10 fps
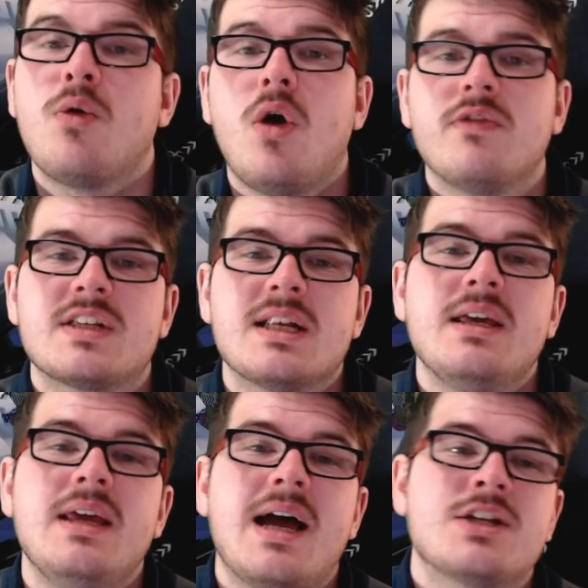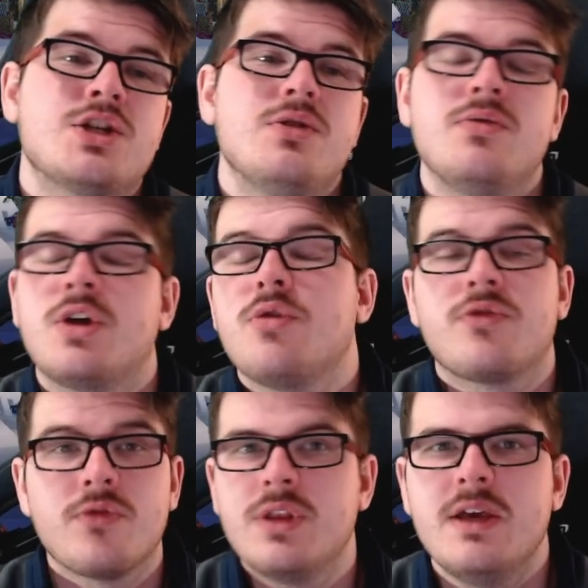obviously as you go
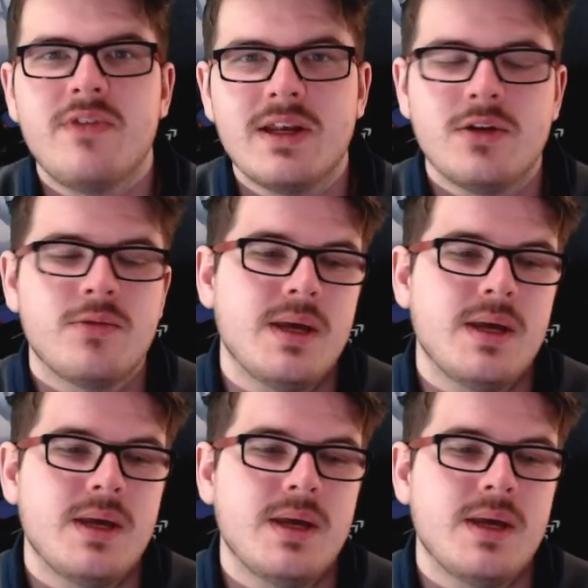through the event you'll